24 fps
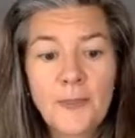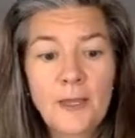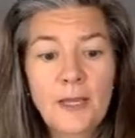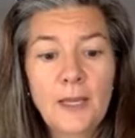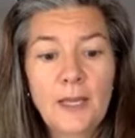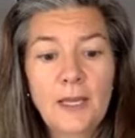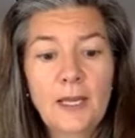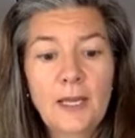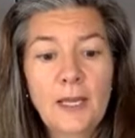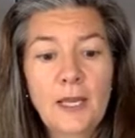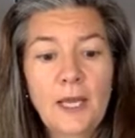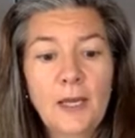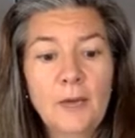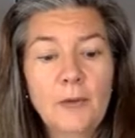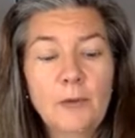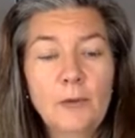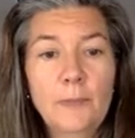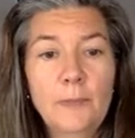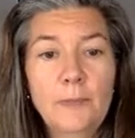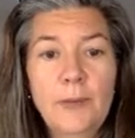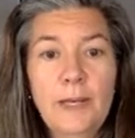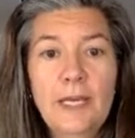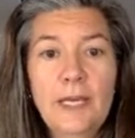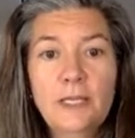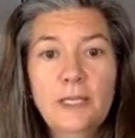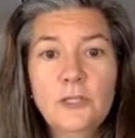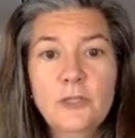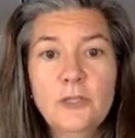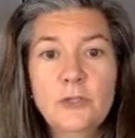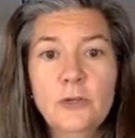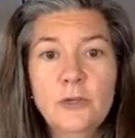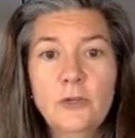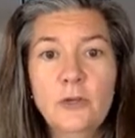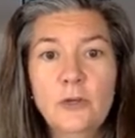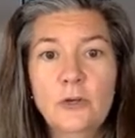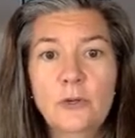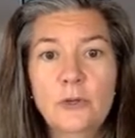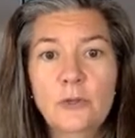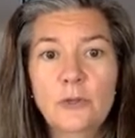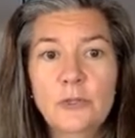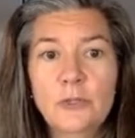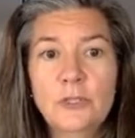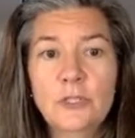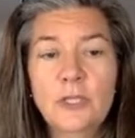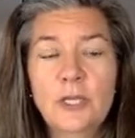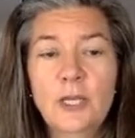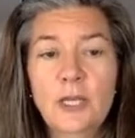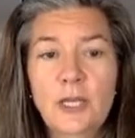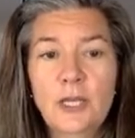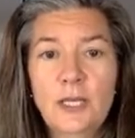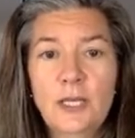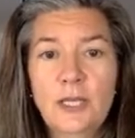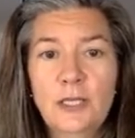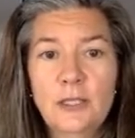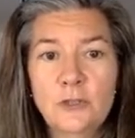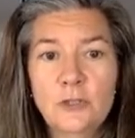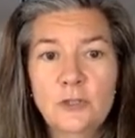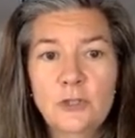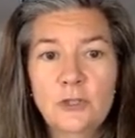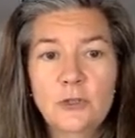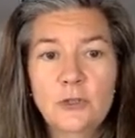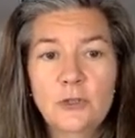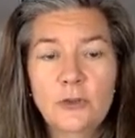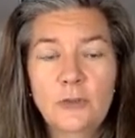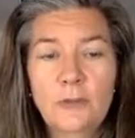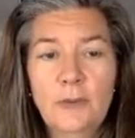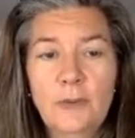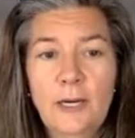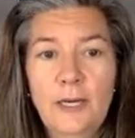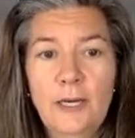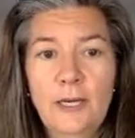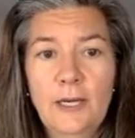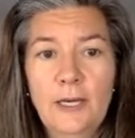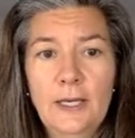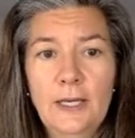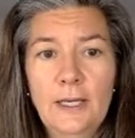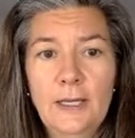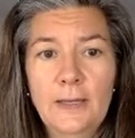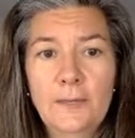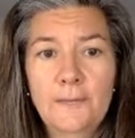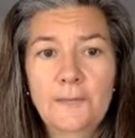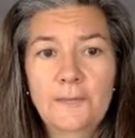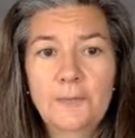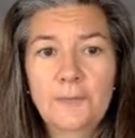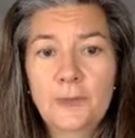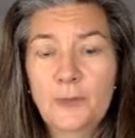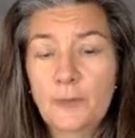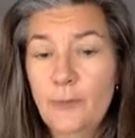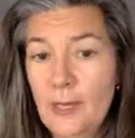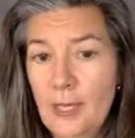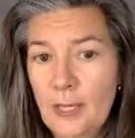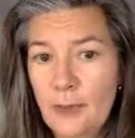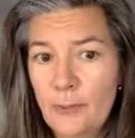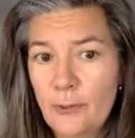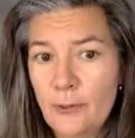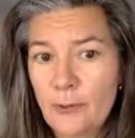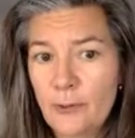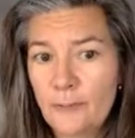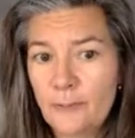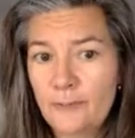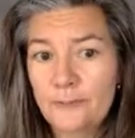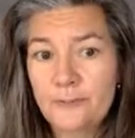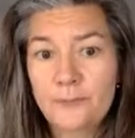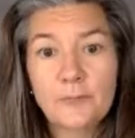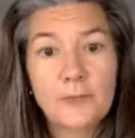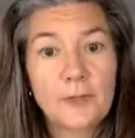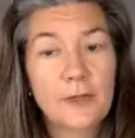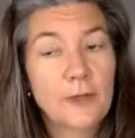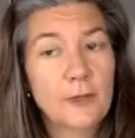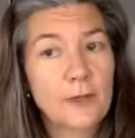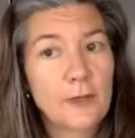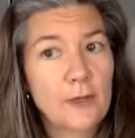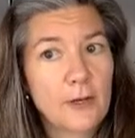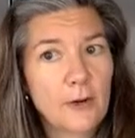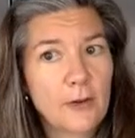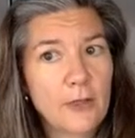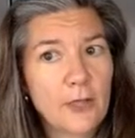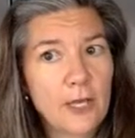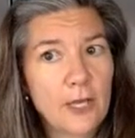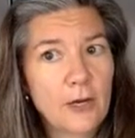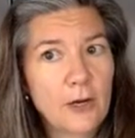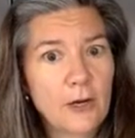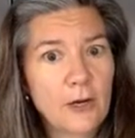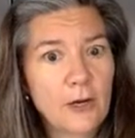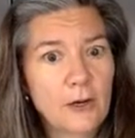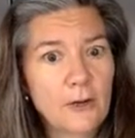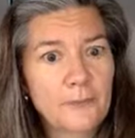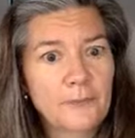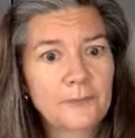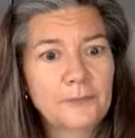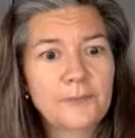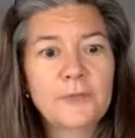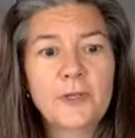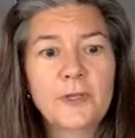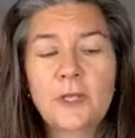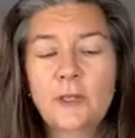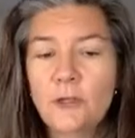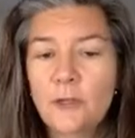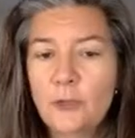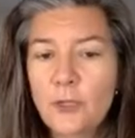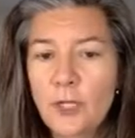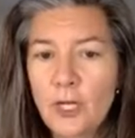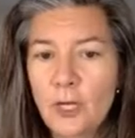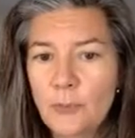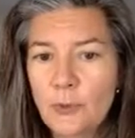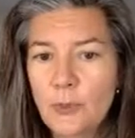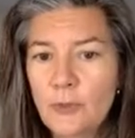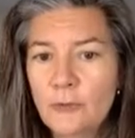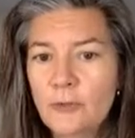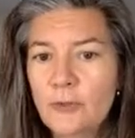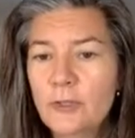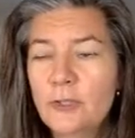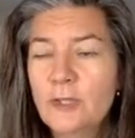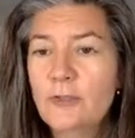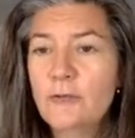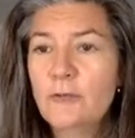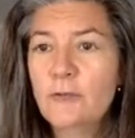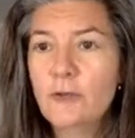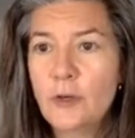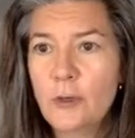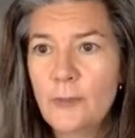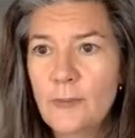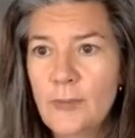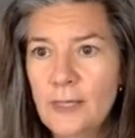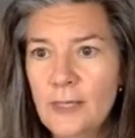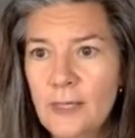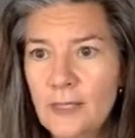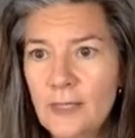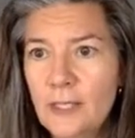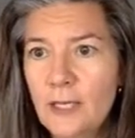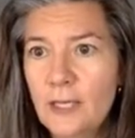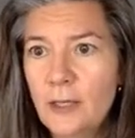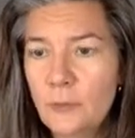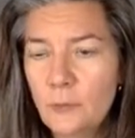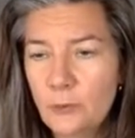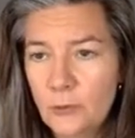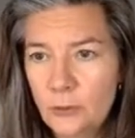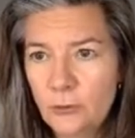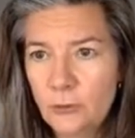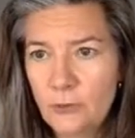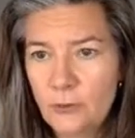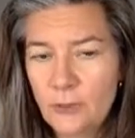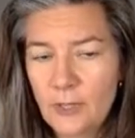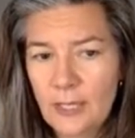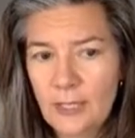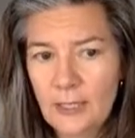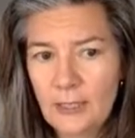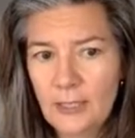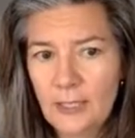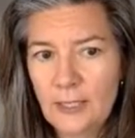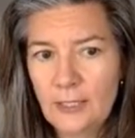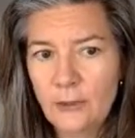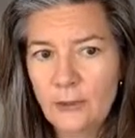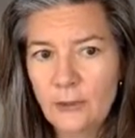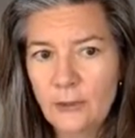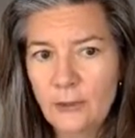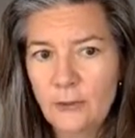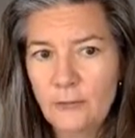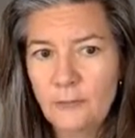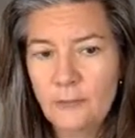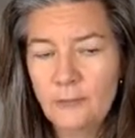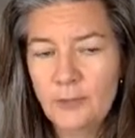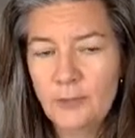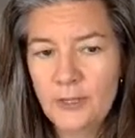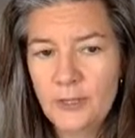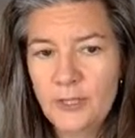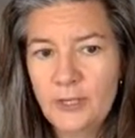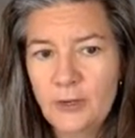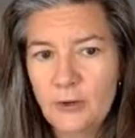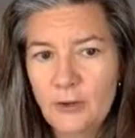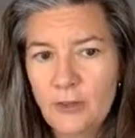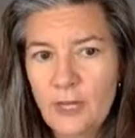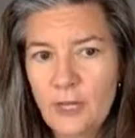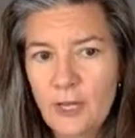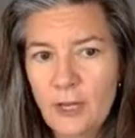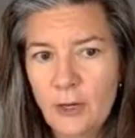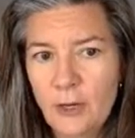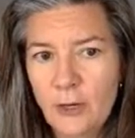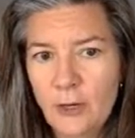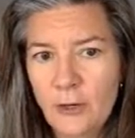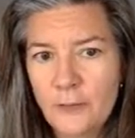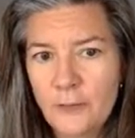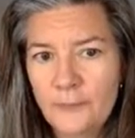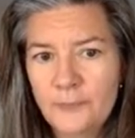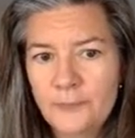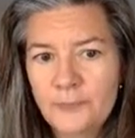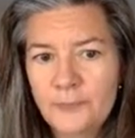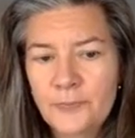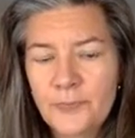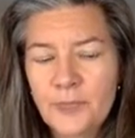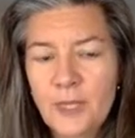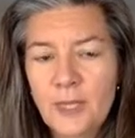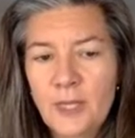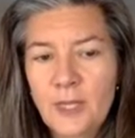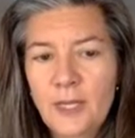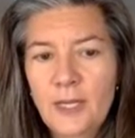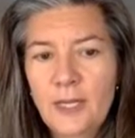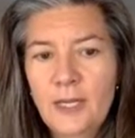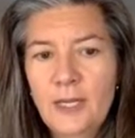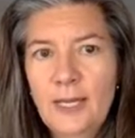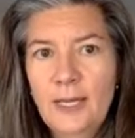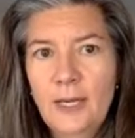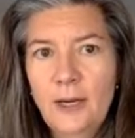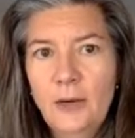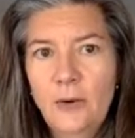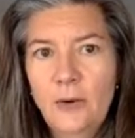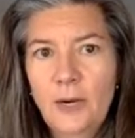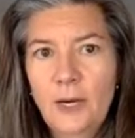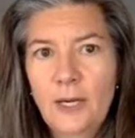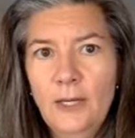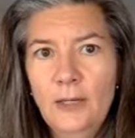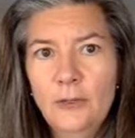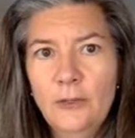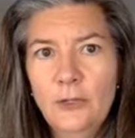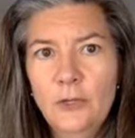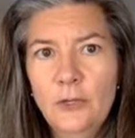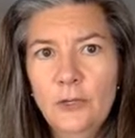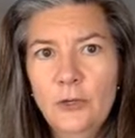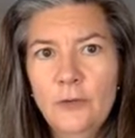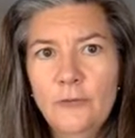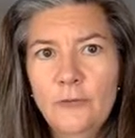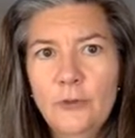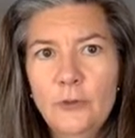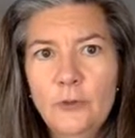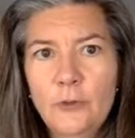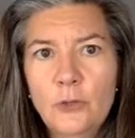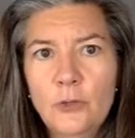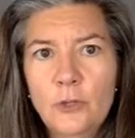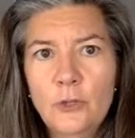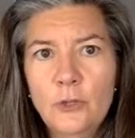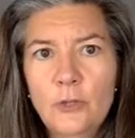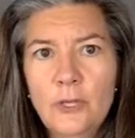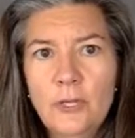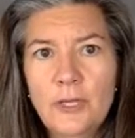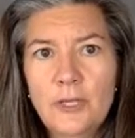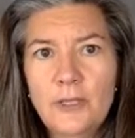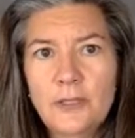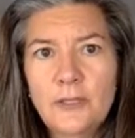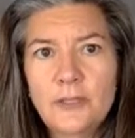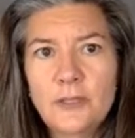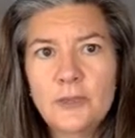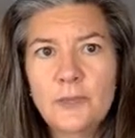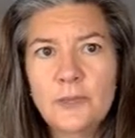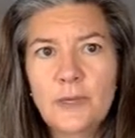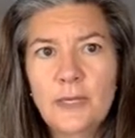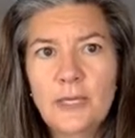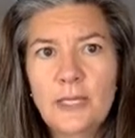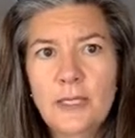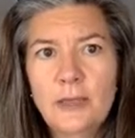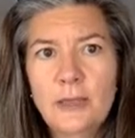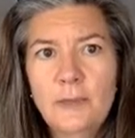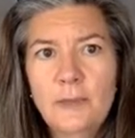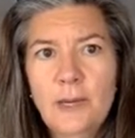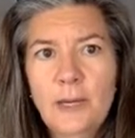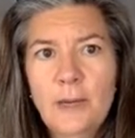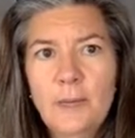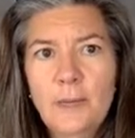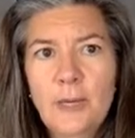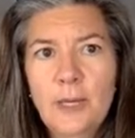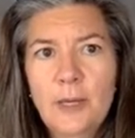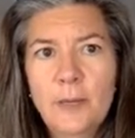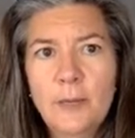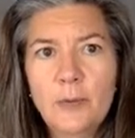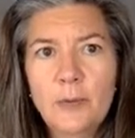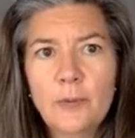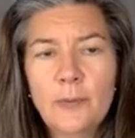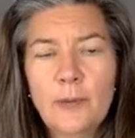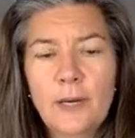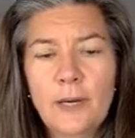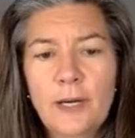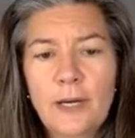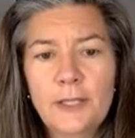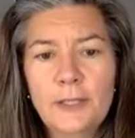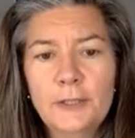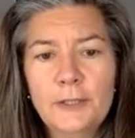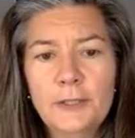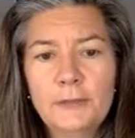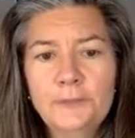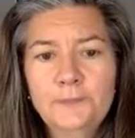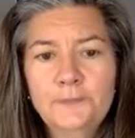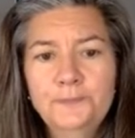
and I will paste those into my paper. There they are. They're not perfectly formatted yet. We'll do that later, but there they are. Now, I don't know if you noticed, but in my paper pile,